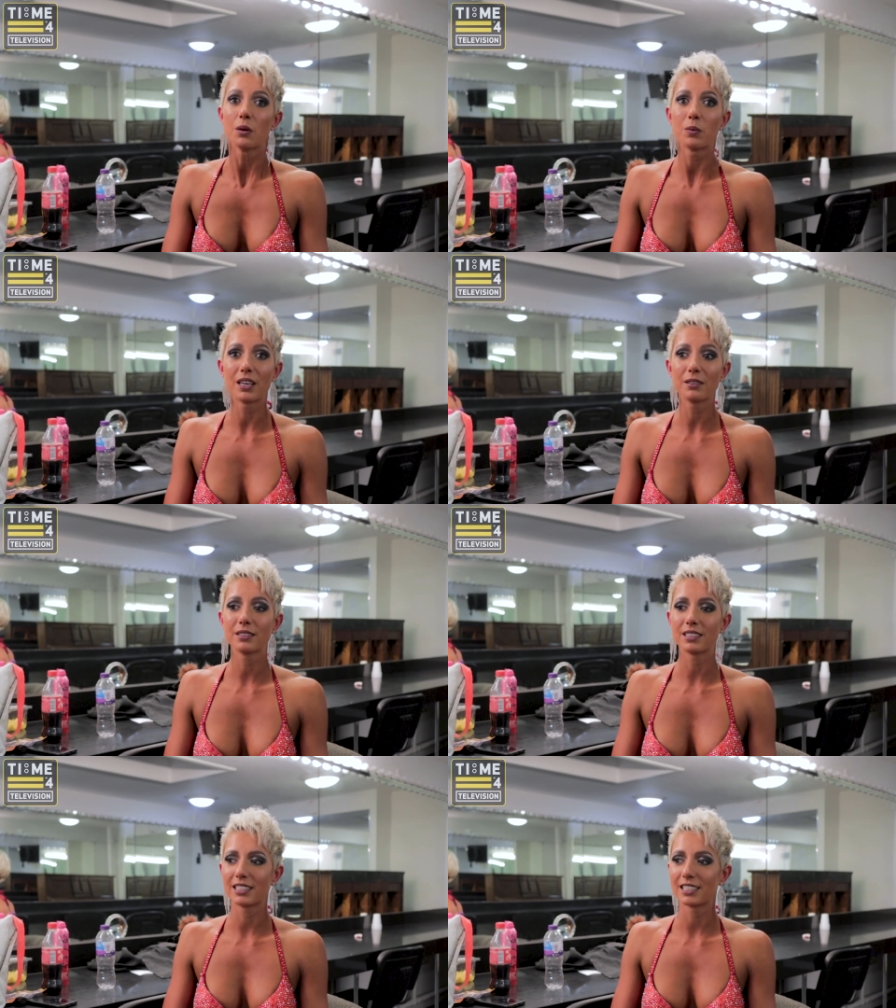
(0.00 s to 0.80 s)

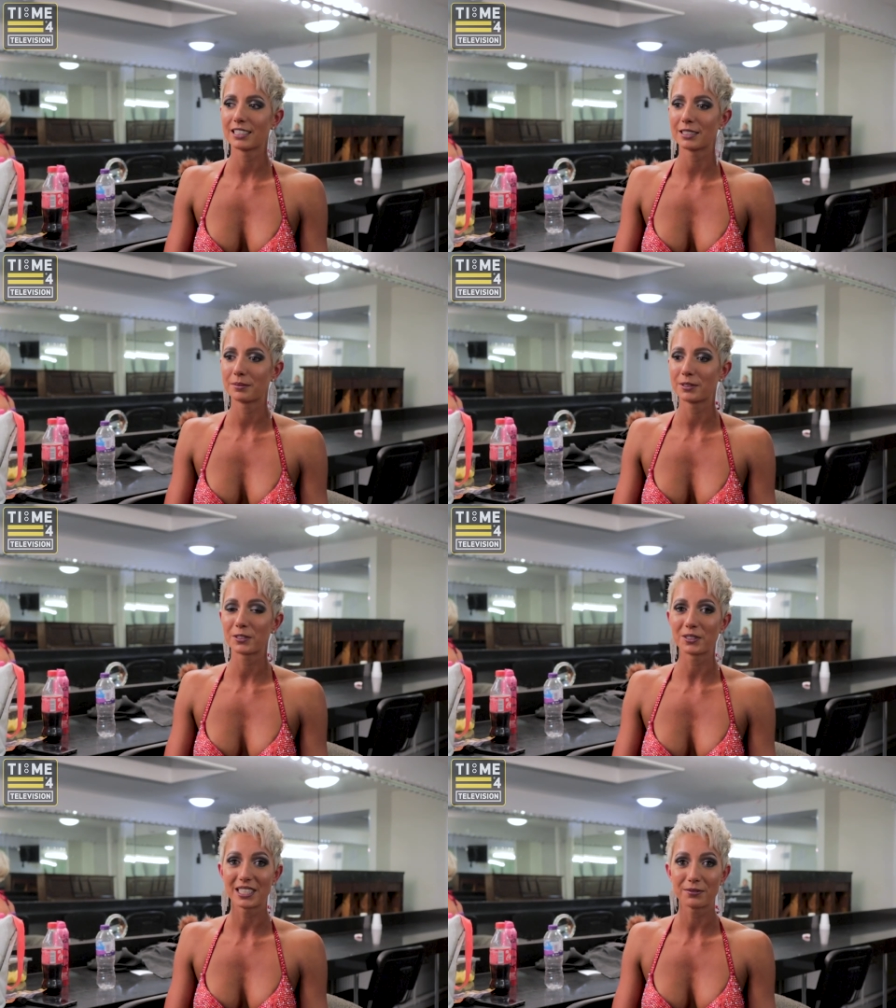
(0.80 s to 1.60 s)
Well, um,
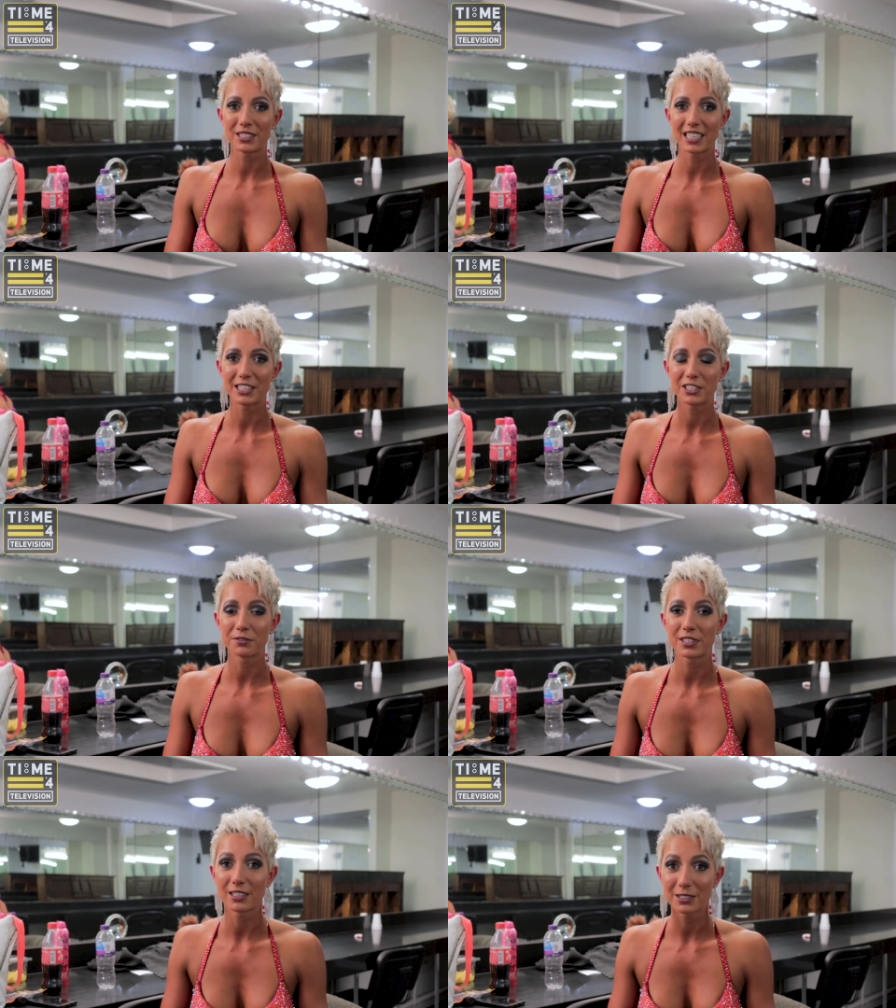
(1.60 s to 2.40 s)
got an invitation
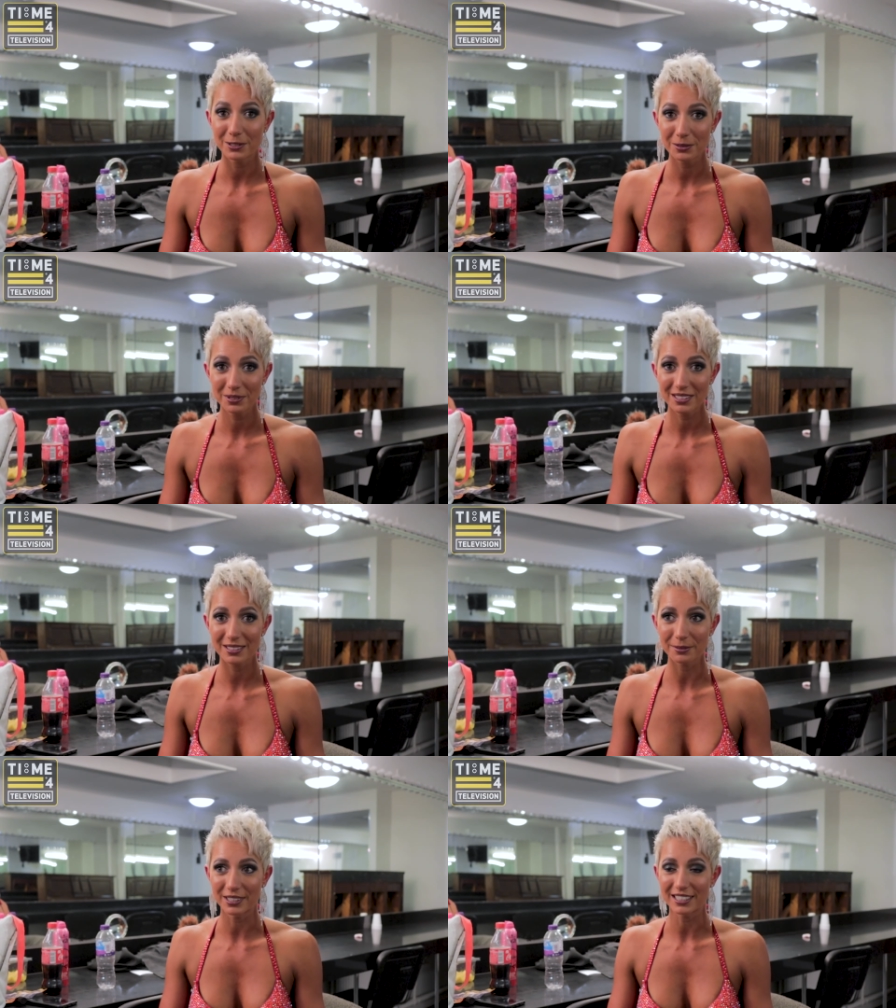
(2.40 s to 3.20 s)
for the
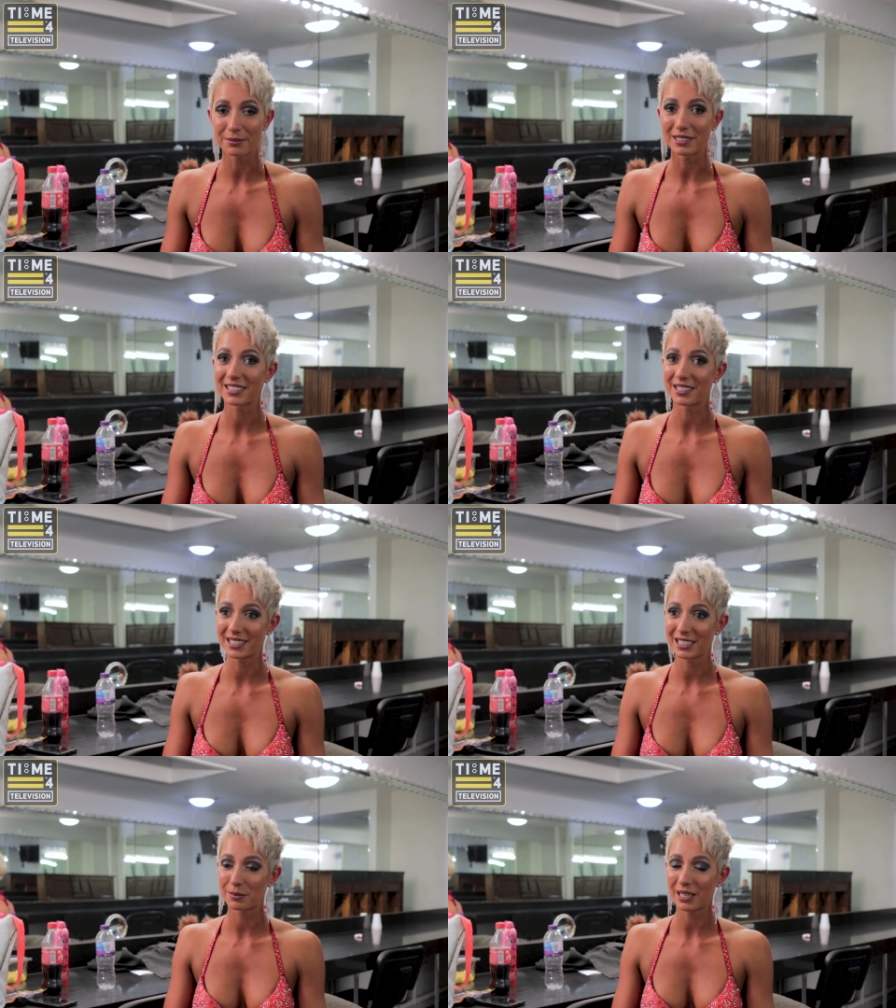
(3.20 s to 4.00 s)
Arnolds, which I'm
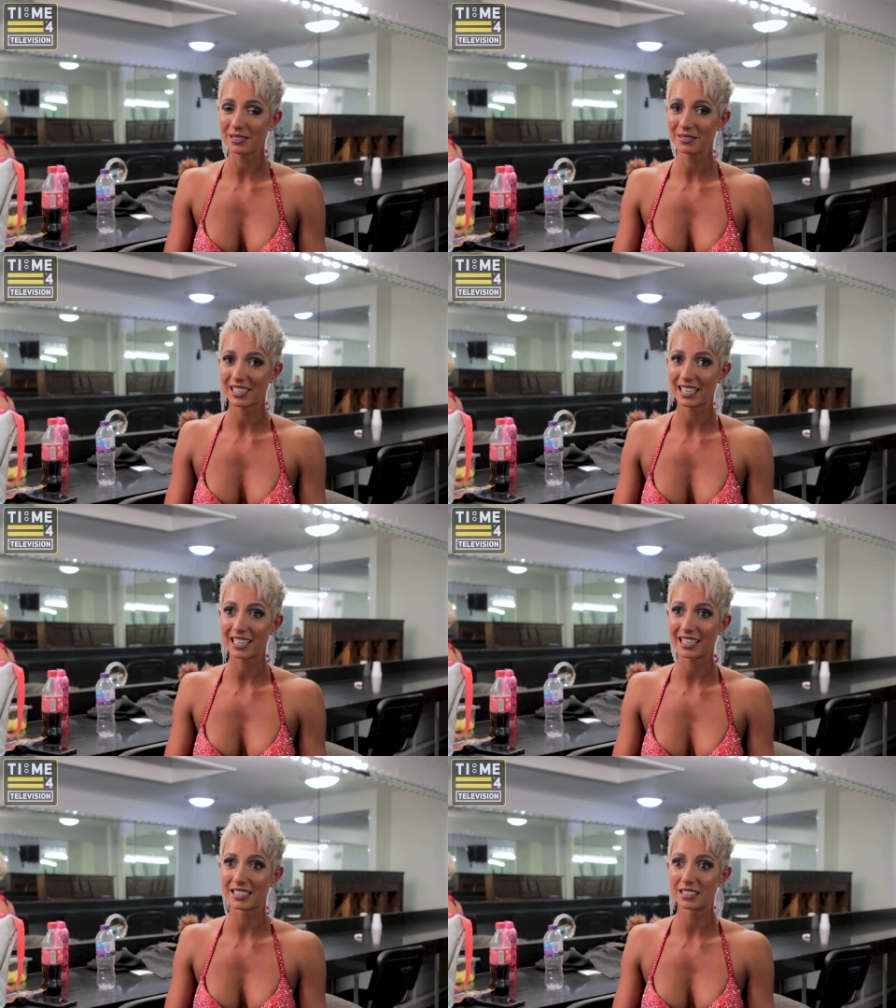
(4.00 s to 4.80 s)
excited about,
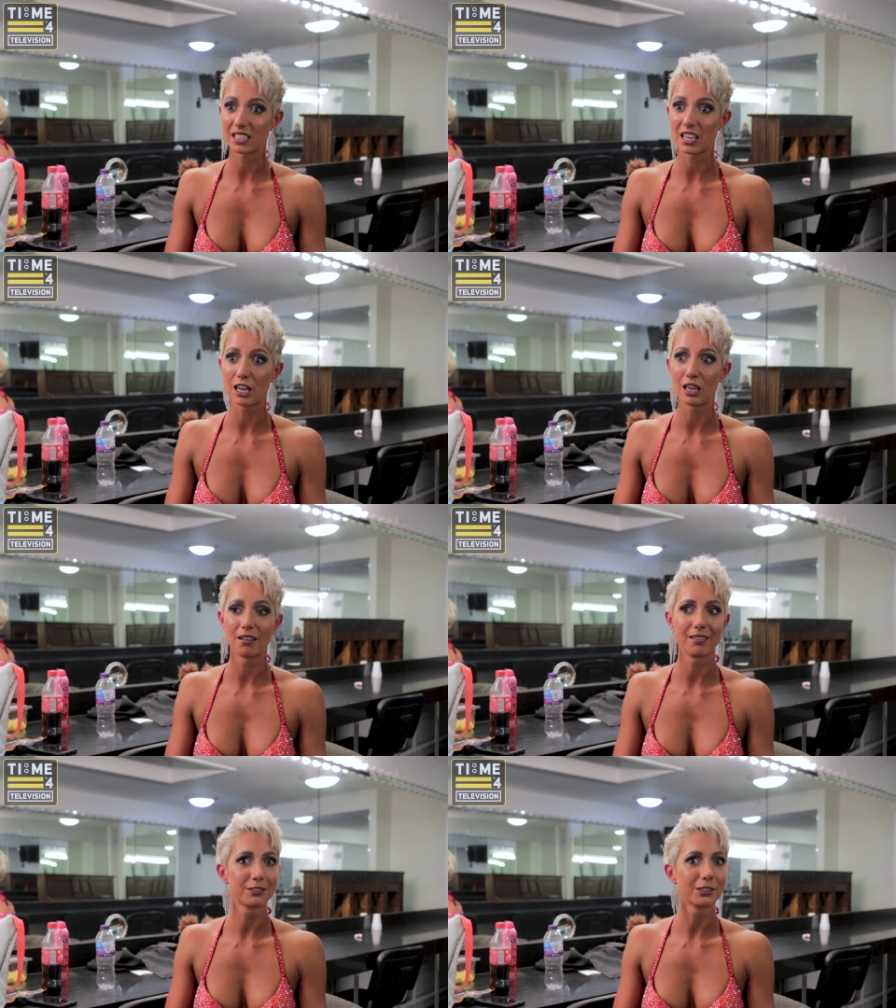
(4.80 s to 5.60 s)
and
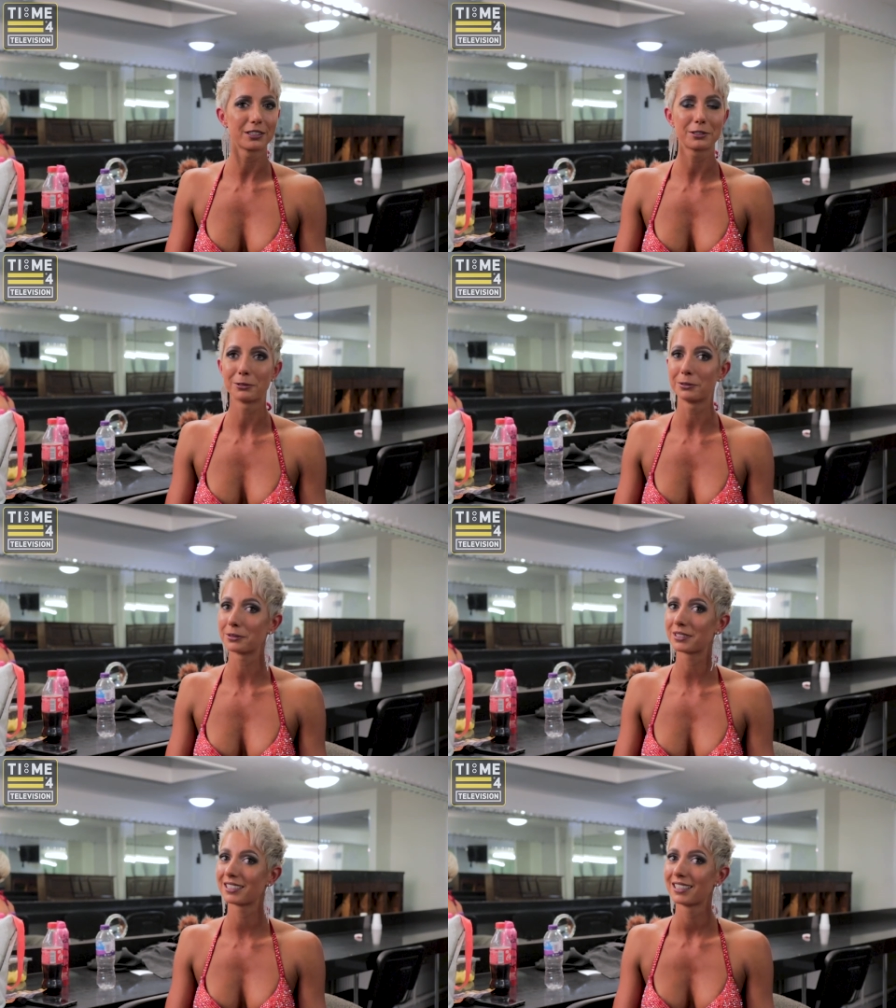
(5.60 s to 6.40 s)
uh, I've got to
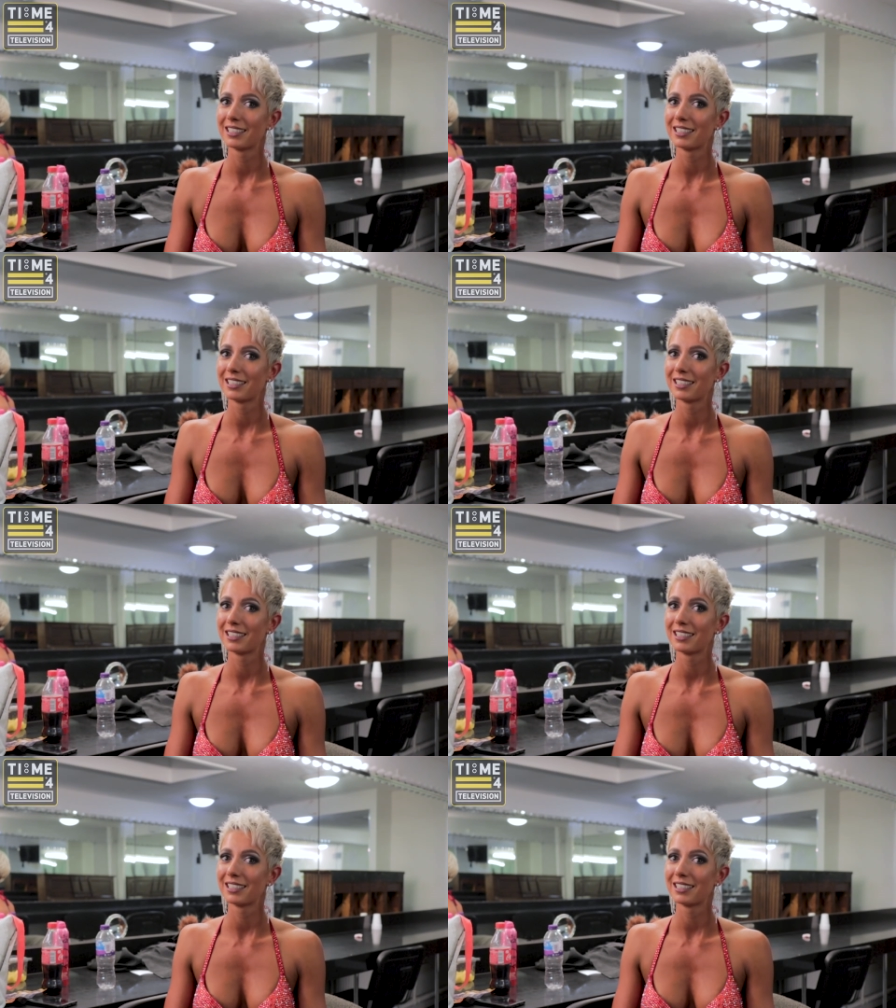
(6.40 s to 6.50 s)
talk